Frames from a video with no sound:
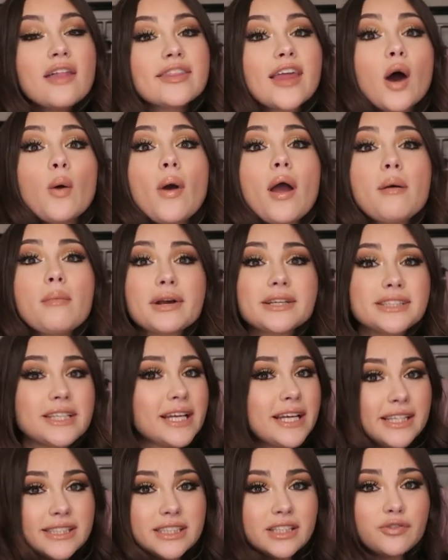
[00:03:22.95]
That way it makes
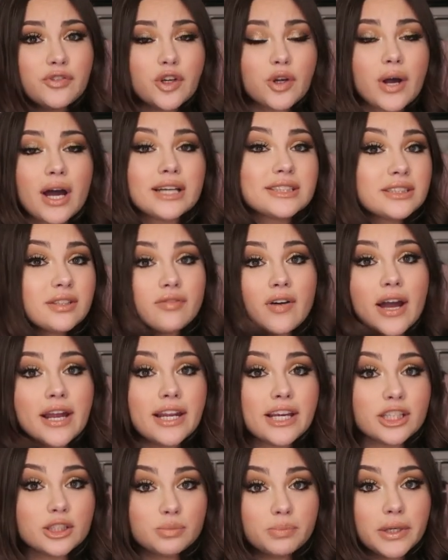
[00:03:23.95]
it easy for you guys to
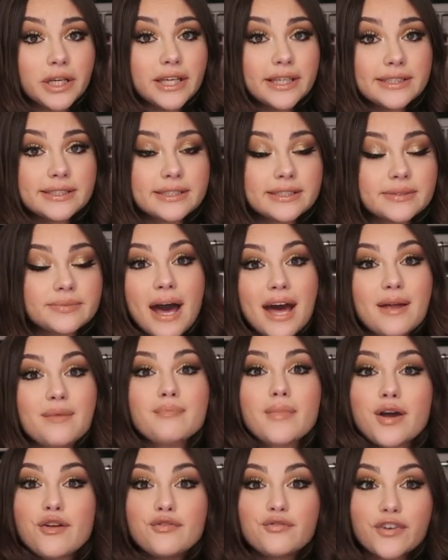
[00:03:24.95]
find each piece.
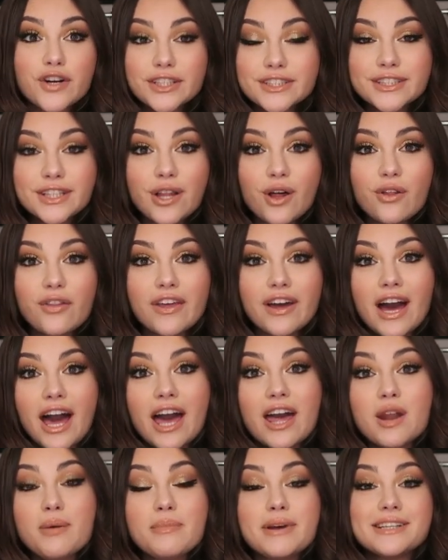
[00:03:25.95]
But my first clothing
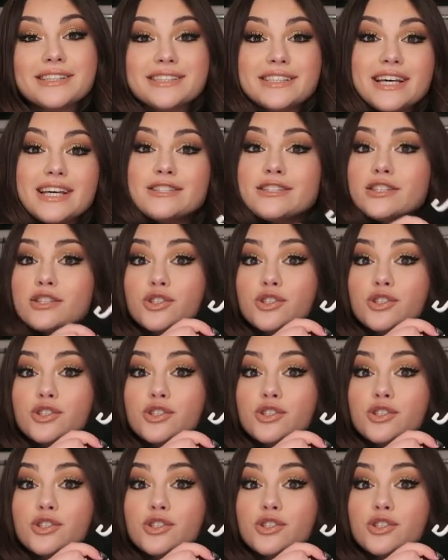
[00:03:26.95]
item is this